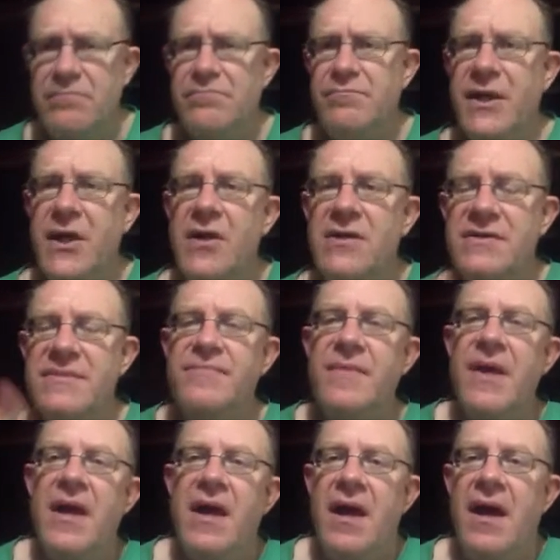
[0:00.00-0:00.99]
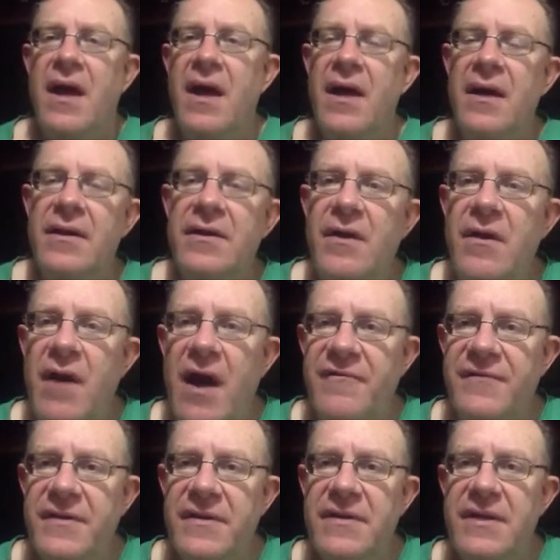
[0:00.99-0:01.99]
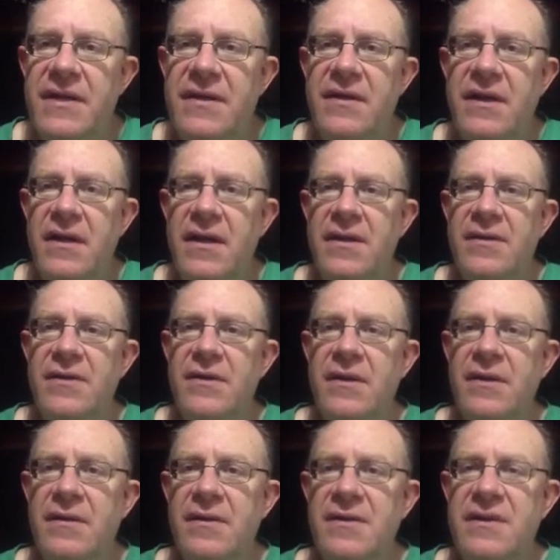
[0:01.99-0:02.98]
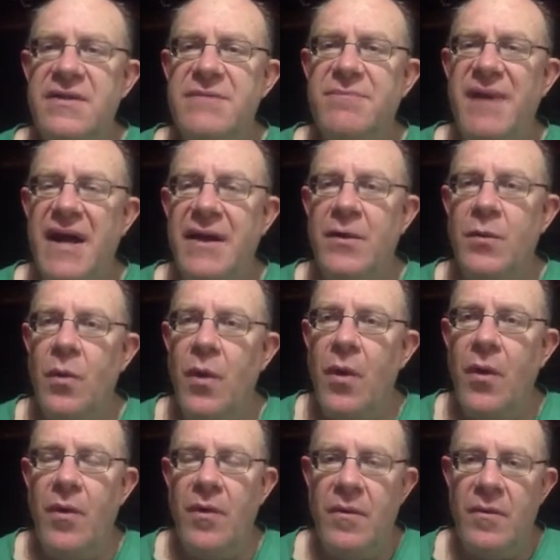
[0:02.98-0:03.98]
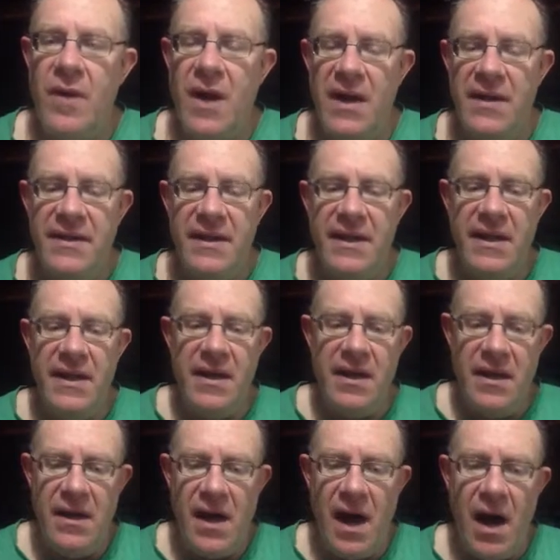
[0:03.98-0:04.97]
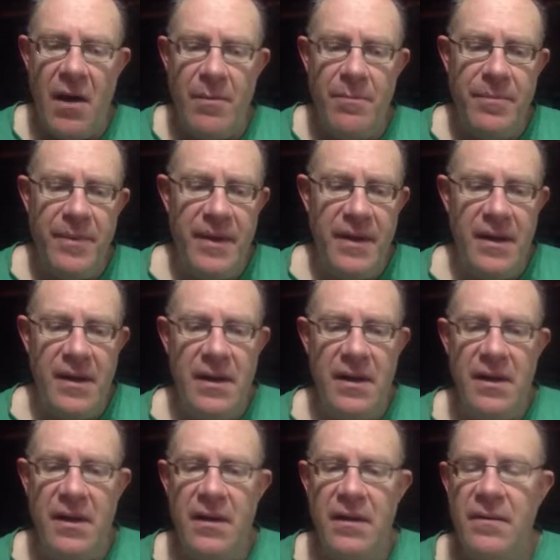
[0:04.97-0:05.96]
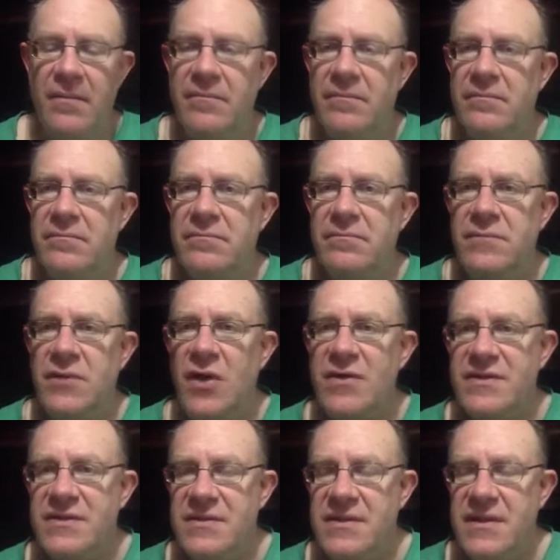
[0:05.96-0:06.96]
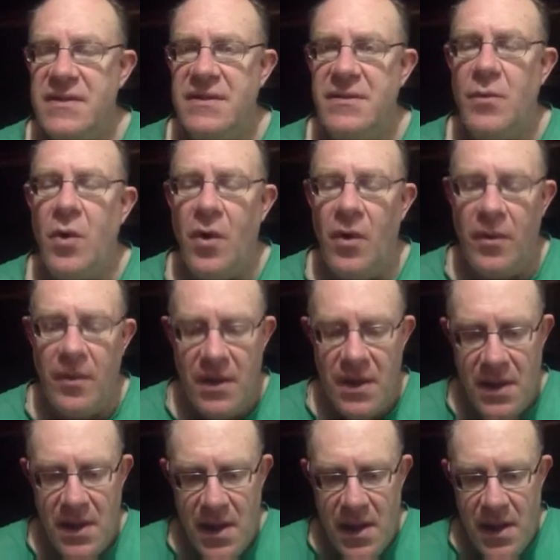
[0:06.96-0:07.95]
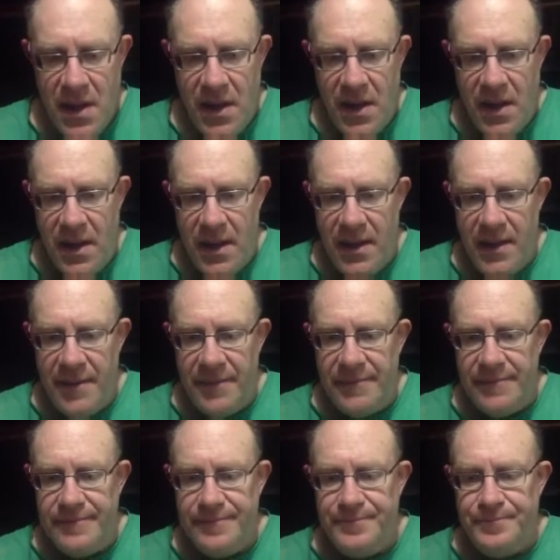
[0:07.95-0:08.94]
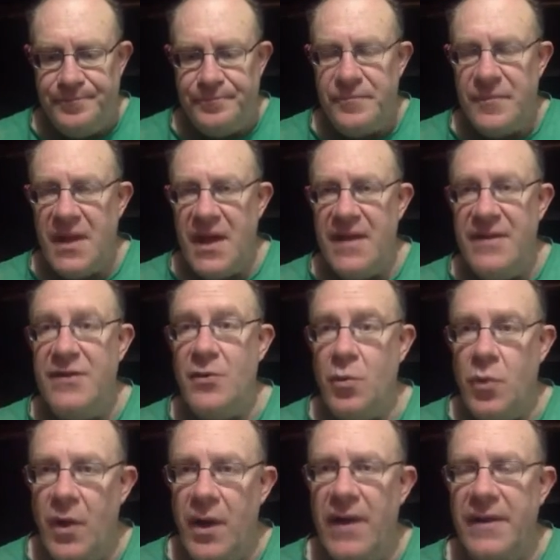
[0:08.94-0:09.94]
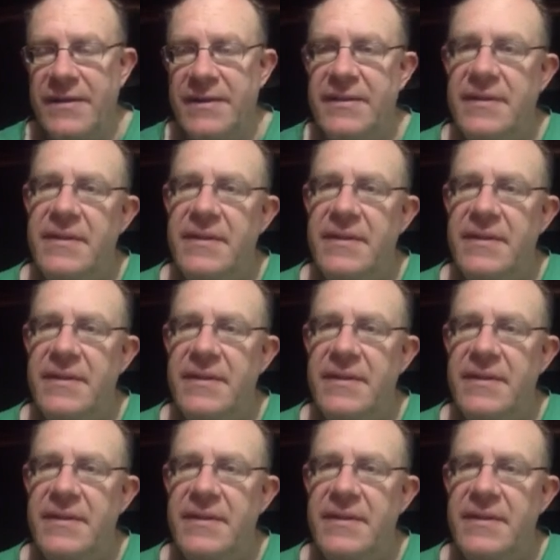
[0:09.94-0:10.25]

Because after this bloody war, while the Arab lost the war, and the world,